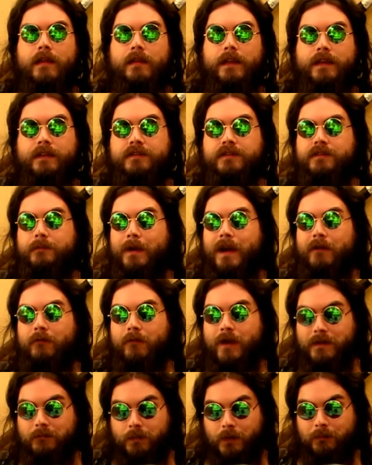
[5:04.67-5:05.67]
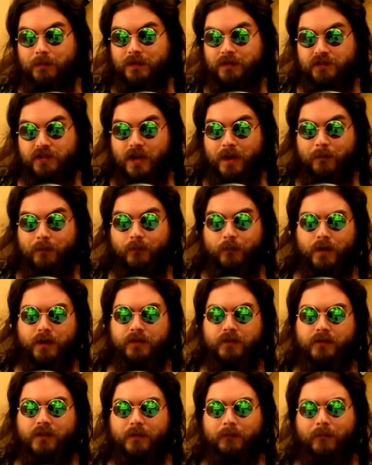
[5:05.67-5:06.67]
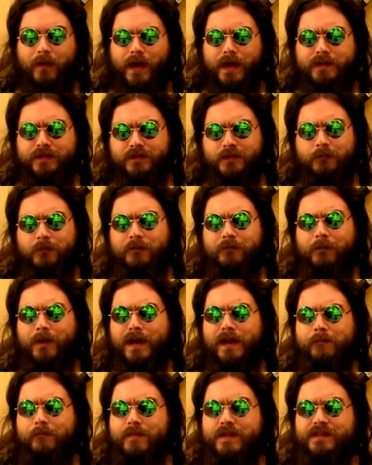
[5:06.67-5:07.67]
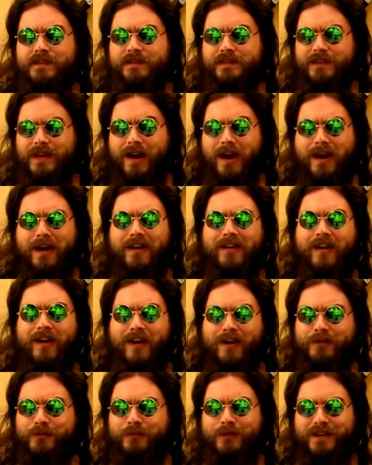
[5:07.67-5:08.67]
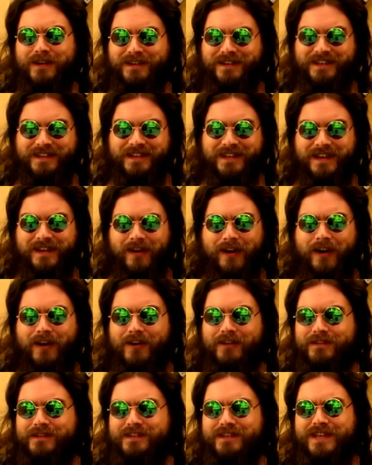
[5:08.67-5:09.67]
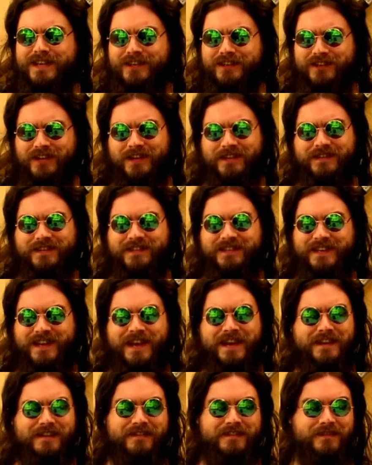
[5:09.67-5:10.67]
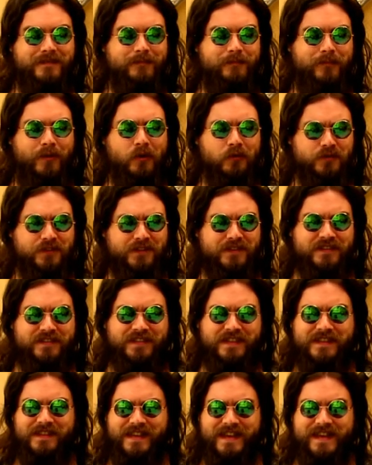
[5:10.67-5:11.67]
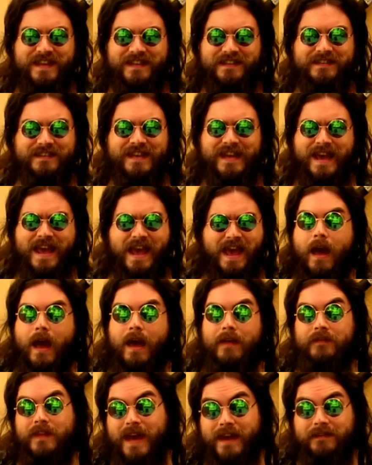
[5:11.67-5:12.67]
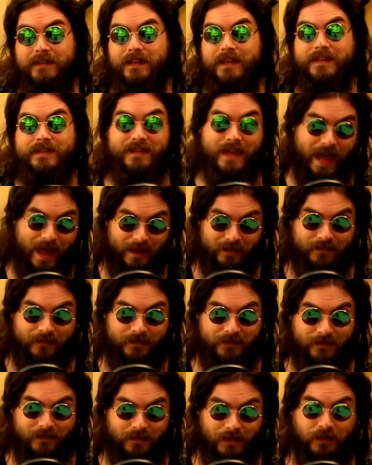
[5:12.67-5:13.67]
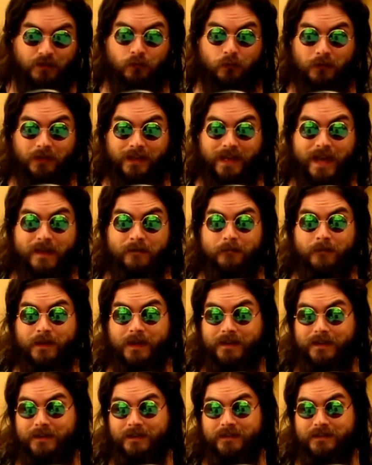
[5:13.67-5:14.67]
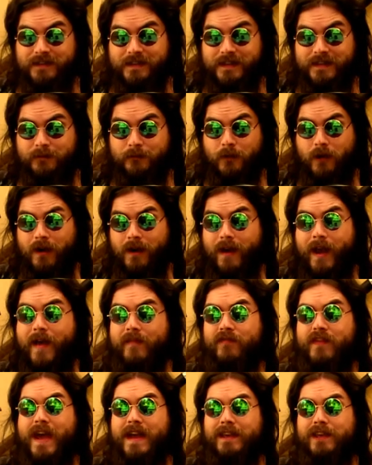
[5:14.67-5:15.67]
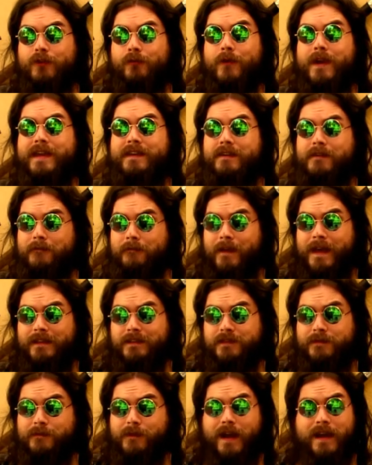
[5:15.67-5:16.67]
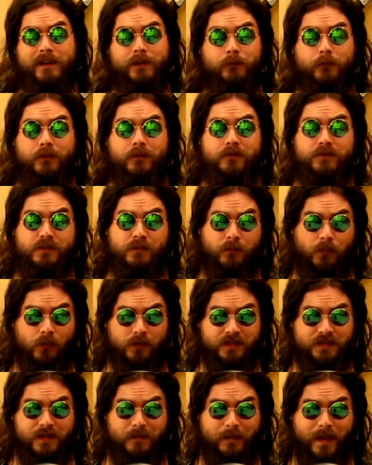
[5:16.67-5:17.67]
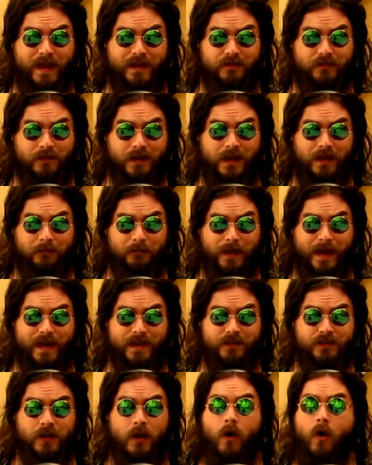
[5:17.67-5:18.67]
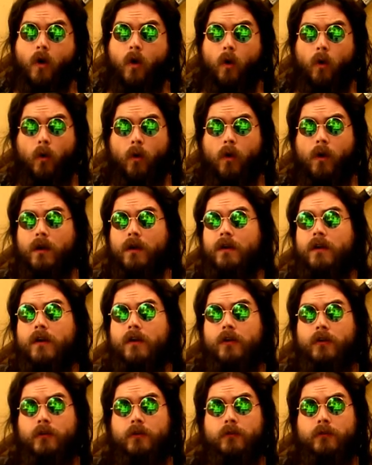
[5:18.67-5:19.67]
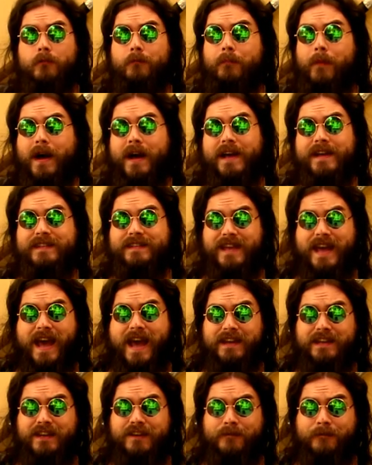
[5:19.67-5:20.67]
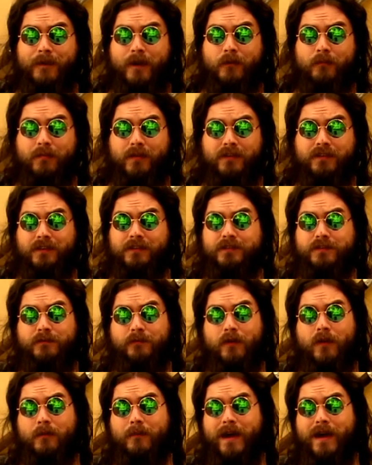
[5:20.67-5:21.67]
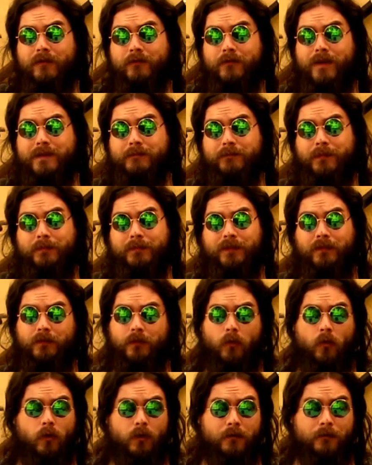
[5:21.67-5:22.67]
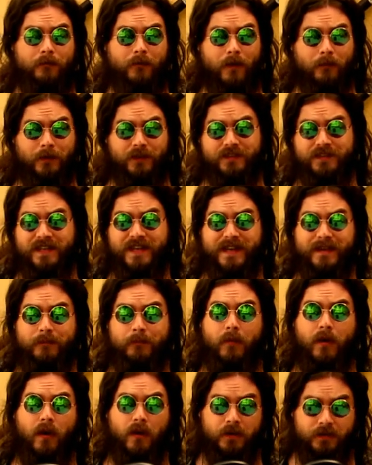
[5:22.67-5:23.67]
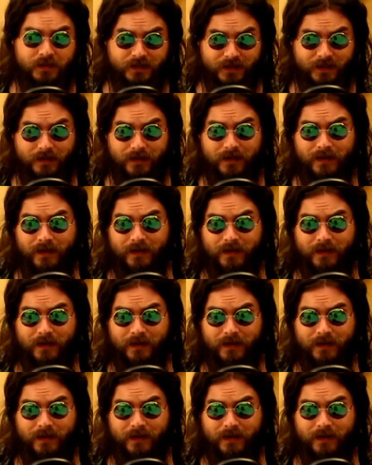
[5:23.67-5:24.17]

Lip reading: links to my Redbubble shop, where you can buy some of my bizarre artwork on t-shirts and posters and things. And that is that. Thank you all again for getting us this far, and thank you in advance for anyone who supports the Patreon page or who buys any of our products from our Redbubble or from us in person.